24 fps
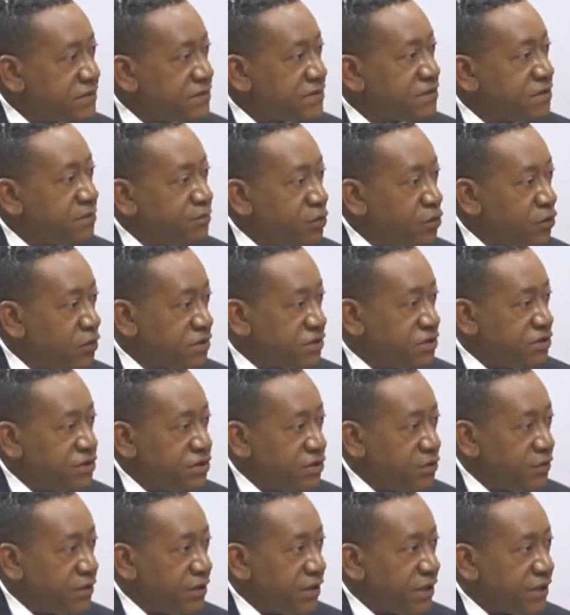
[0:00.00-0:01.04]
support
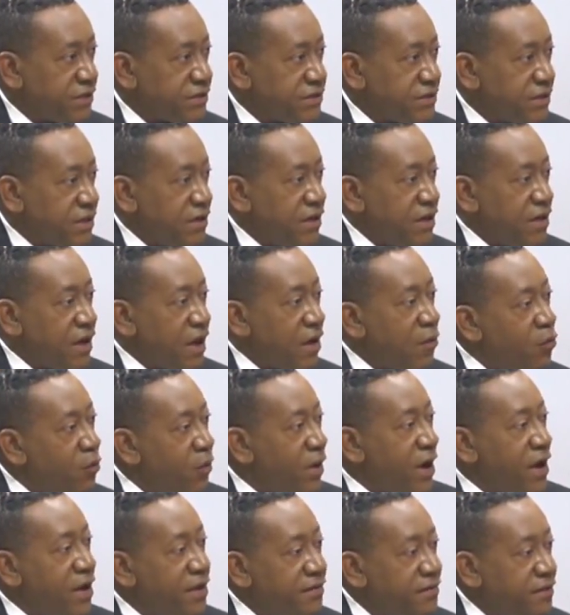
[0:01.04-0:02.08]
unit
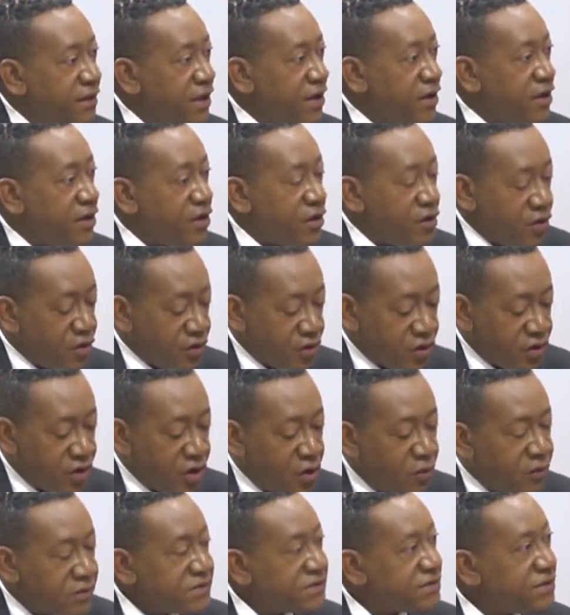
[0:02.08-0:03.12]
where they
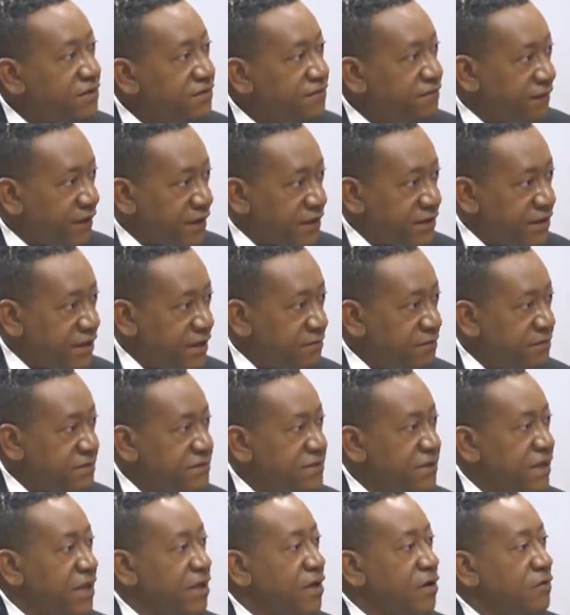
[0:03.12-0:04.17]
counsel victims,
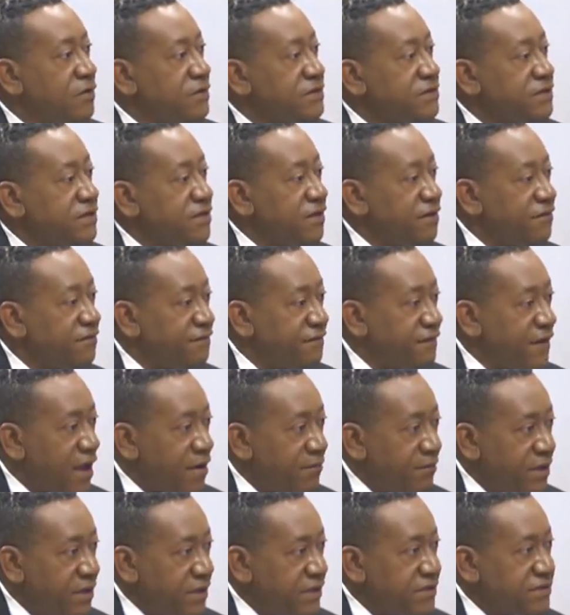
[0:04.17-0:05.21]
they counsel the
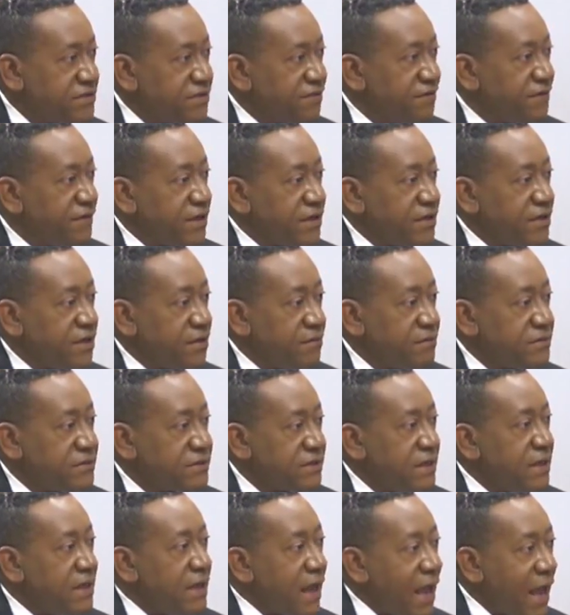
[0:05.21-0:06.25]
families of victims.
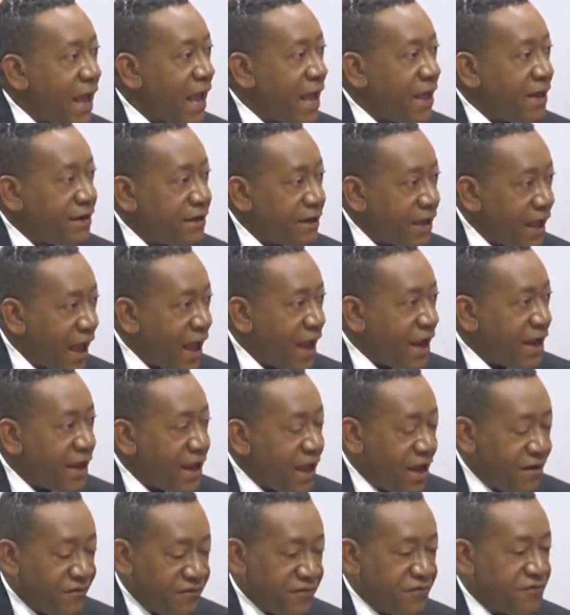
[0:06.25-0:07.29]
And I
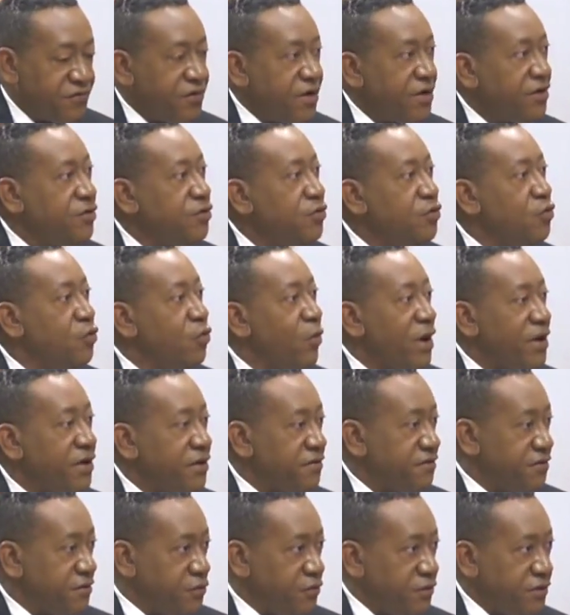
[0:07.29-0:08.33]
have a friend who
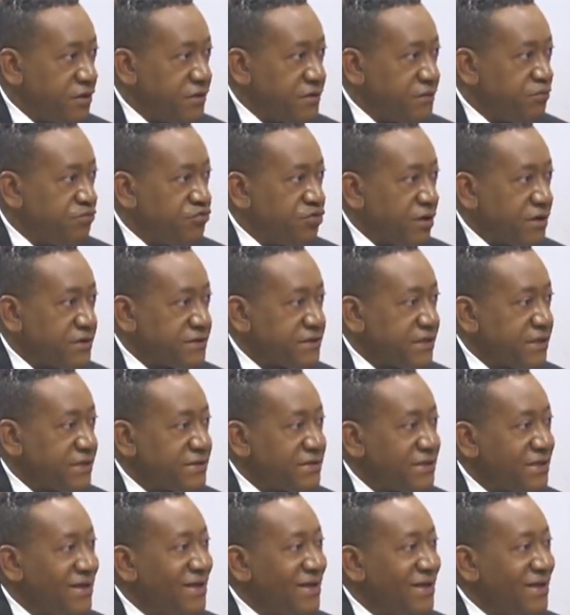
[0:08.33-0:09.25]
went through the process,